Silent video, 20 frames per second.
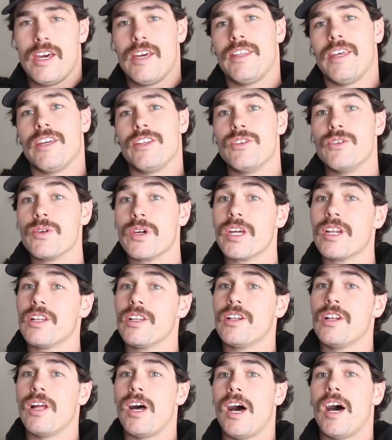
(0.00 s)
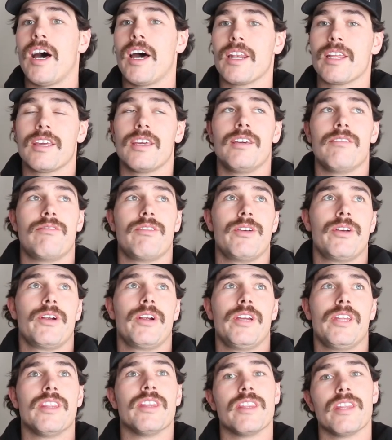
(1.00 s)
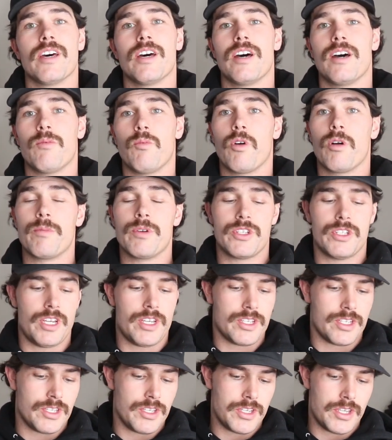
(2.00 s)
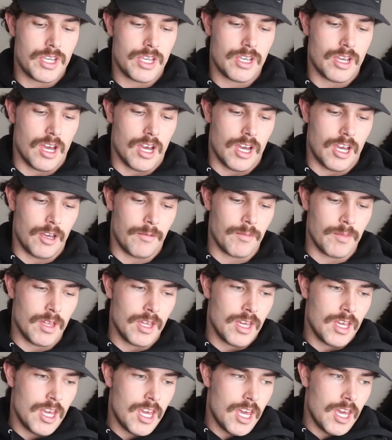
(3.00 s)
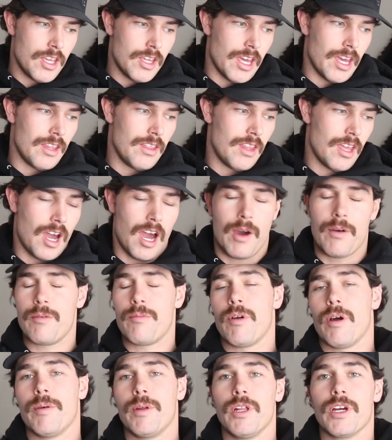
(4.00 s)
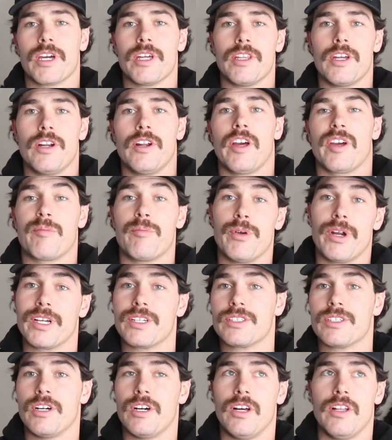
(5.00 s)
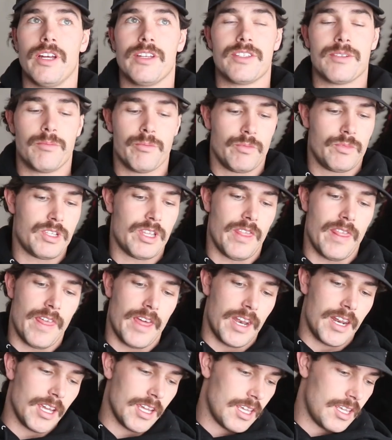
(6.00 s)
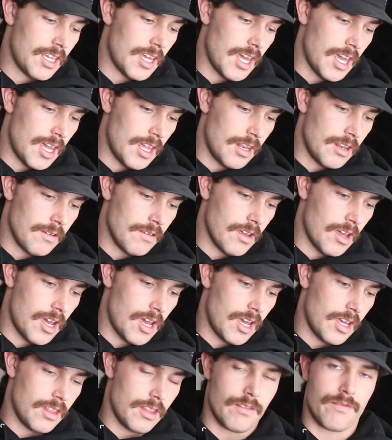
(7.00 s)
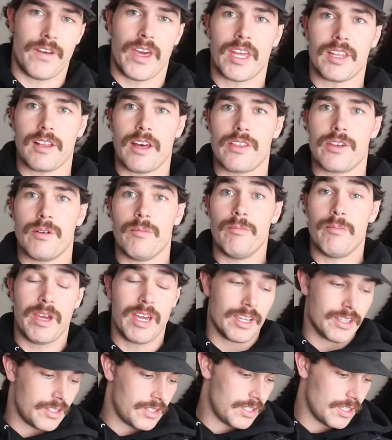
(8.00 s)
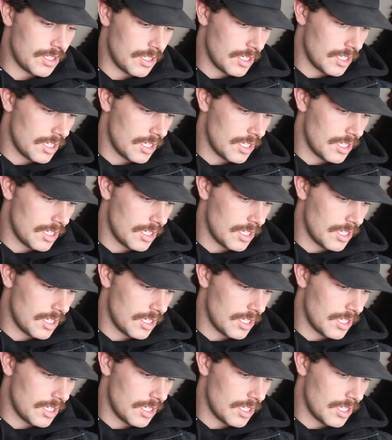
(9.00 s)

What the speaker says: They do get a little hot if you're in the warmer seasons, that I would probably look at their like Brigstall, that's synthetic, and the fake leather mix.